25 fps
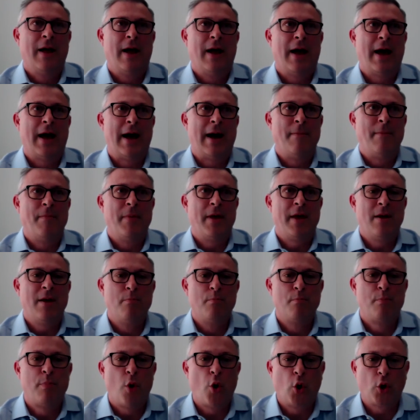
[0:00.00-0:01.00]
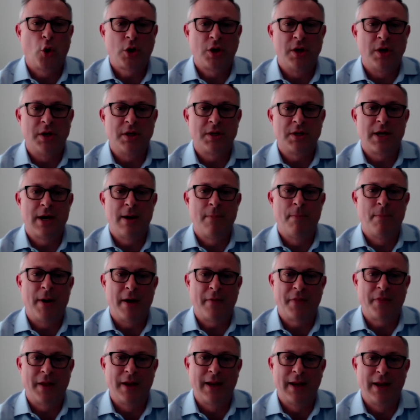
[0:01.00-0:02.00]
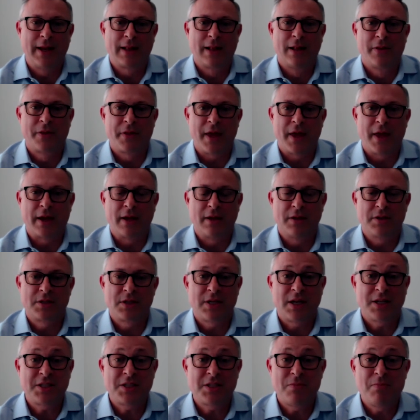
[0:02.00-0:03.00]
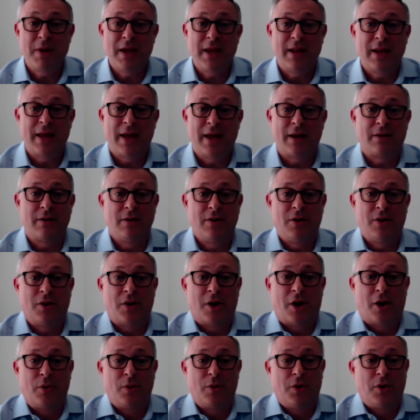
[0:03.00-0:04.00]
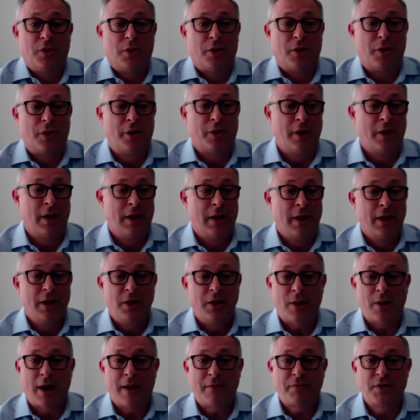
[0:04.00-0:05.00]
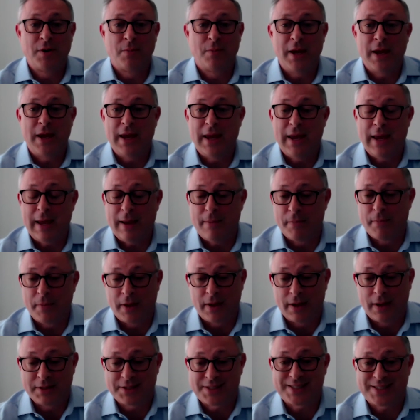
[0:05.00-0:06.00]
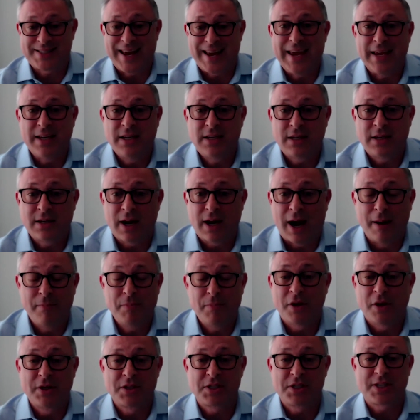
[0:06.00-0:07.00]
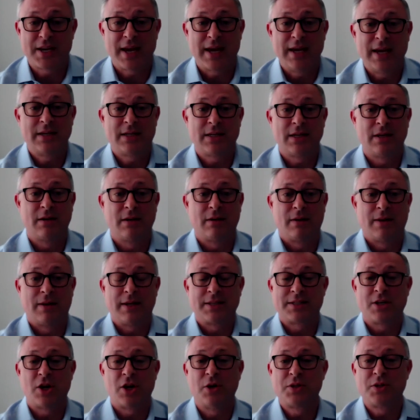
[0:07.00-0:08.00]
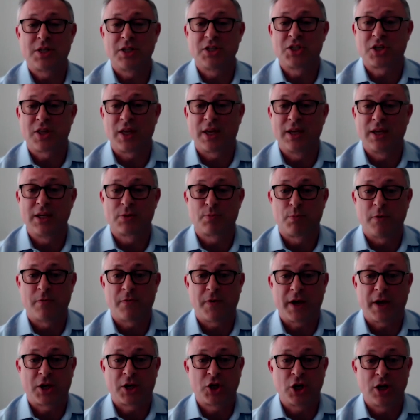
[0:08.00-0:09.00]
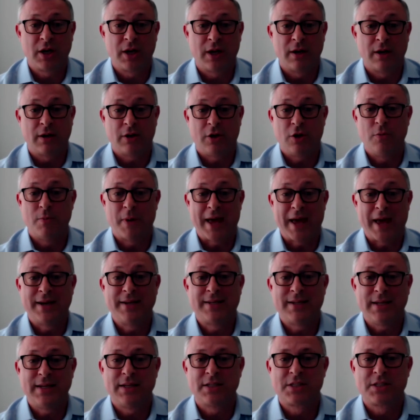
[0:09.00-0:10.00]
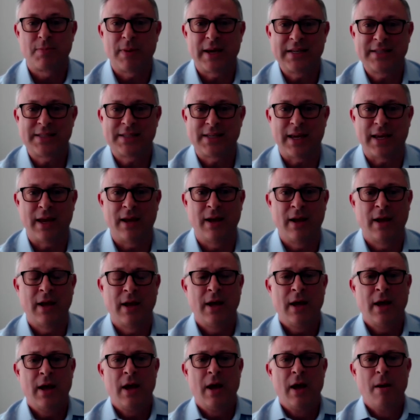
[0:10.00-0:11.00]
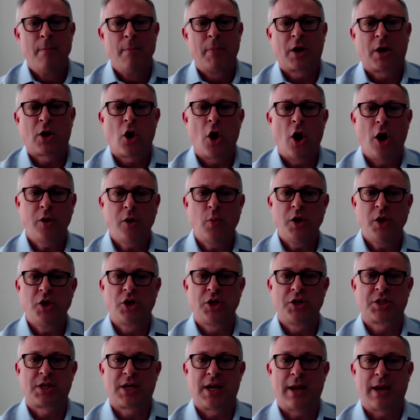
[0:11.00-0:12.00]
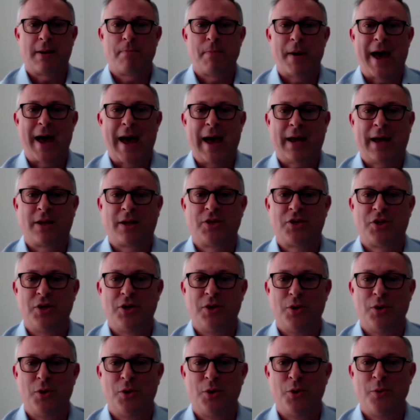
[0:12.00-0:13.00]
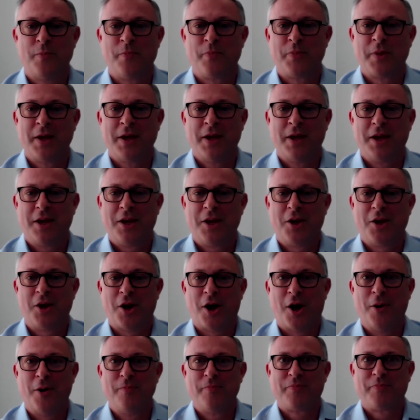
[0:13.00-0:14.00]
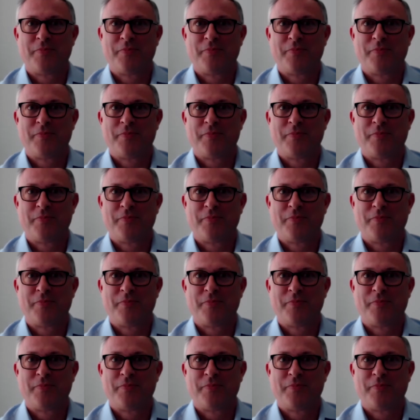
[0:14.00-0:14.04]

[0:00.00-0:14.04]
um, important about the little things. It doesn't mean that you know you're you have to be a saint. I'm not a saint, and there's no such thing as perfection, and humanity is messy. But can't we just get back to, you know,